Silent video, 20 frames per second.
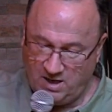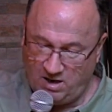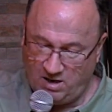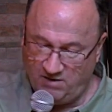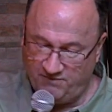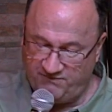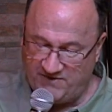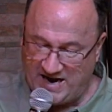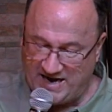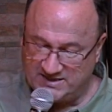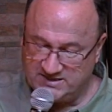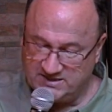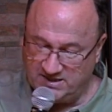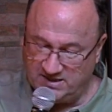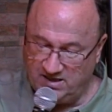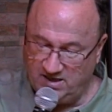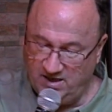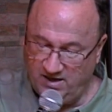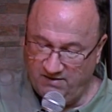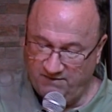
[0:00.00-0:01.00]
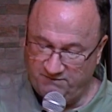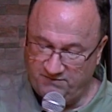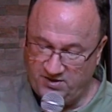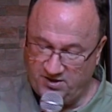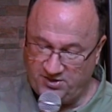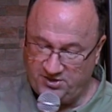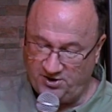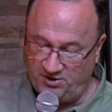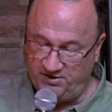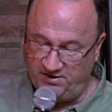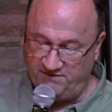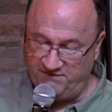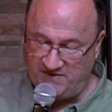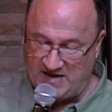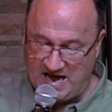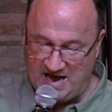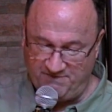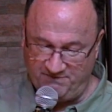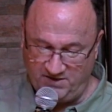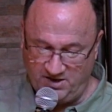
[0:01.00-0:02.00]
Arphaxad lived
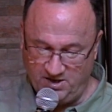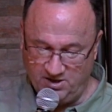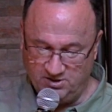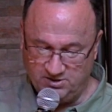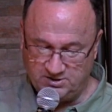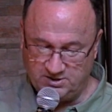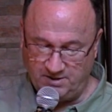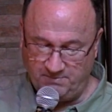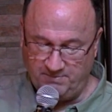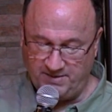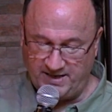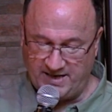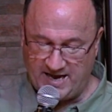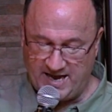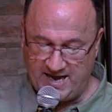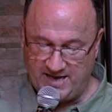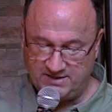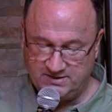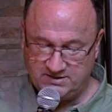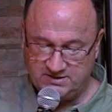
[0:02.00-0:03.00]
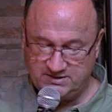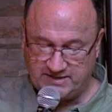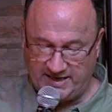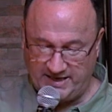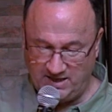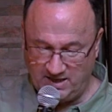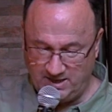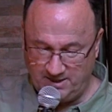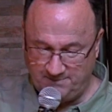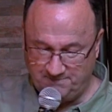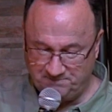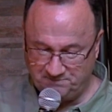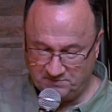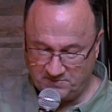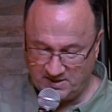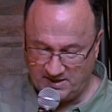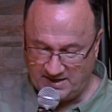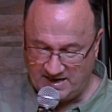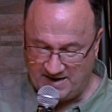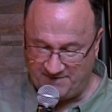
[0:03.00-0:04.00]
35 years and begat Selah.
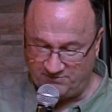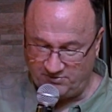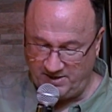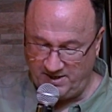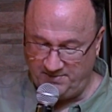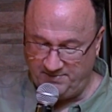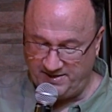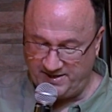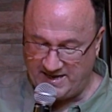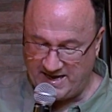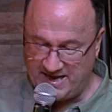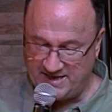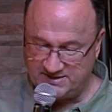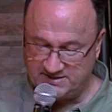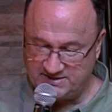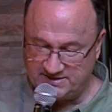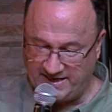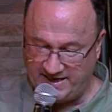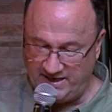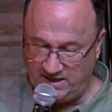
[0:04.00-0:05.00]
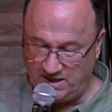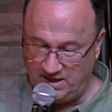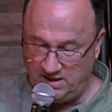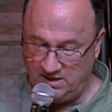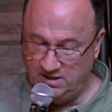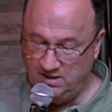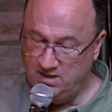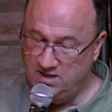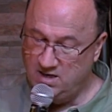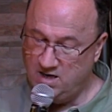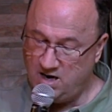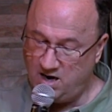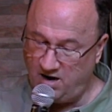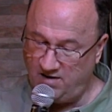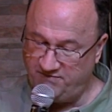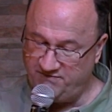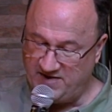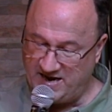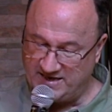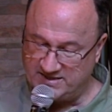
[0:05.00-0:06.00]
And after he begat Selah,
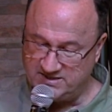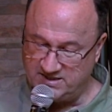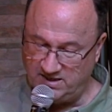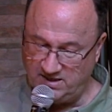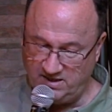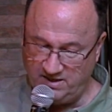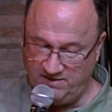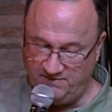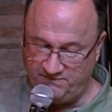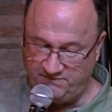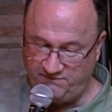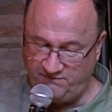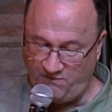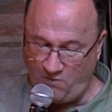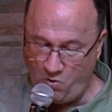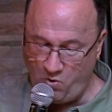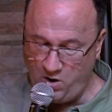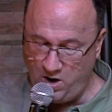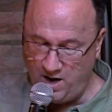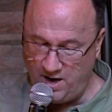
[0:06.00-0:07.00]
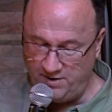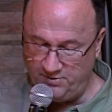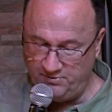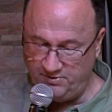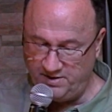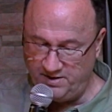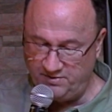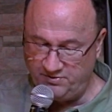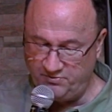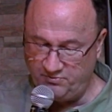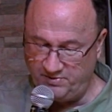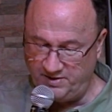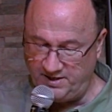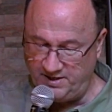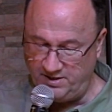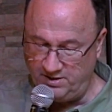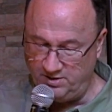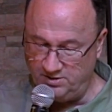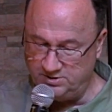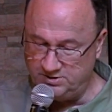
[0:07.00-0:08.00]
Arphaxad lived 403
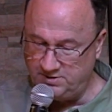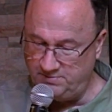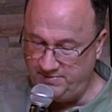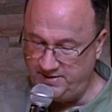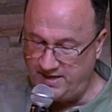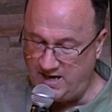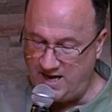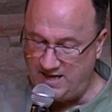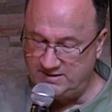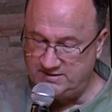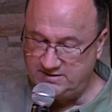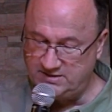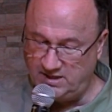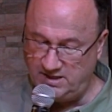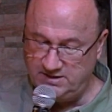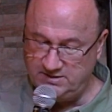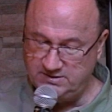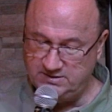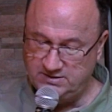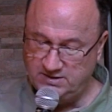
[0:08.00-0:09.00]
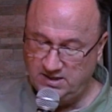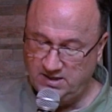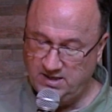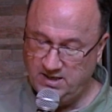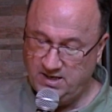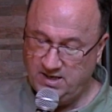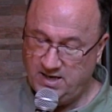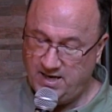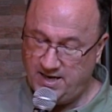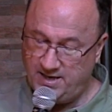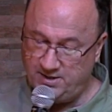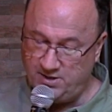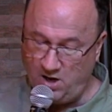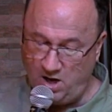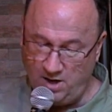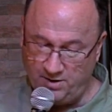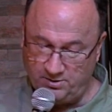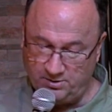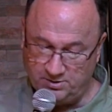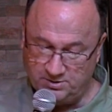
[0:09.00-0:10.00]
years and begot sons and
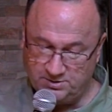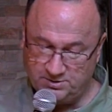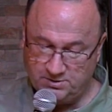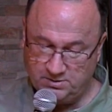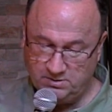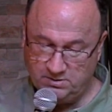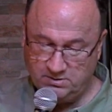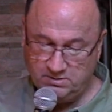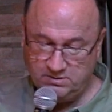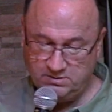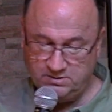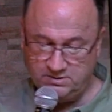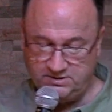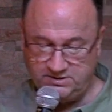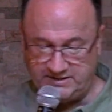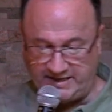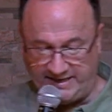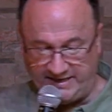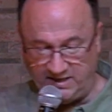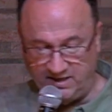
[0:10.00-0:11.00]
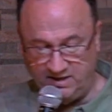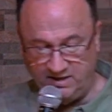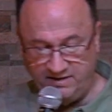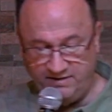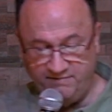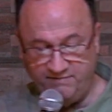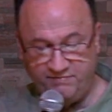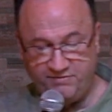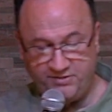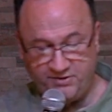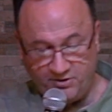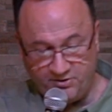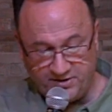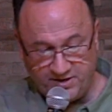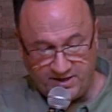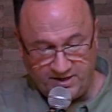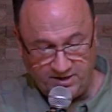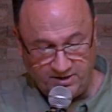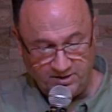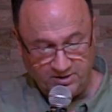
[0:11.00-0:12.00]
daughters. Selah lived 30
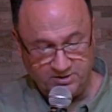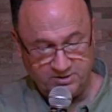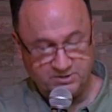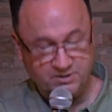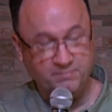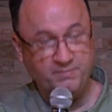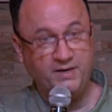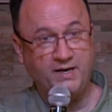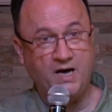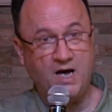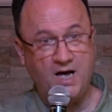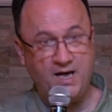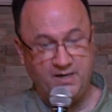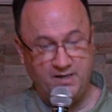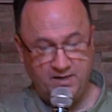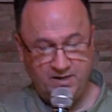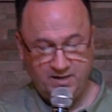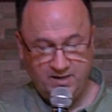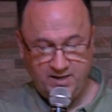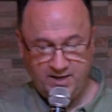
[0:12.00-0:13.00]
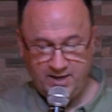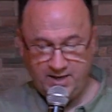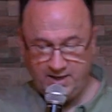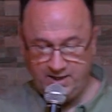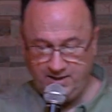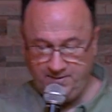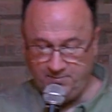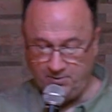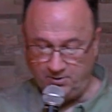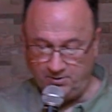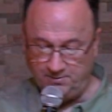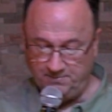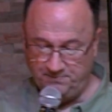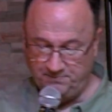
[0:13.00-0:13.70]
years and begot Eber.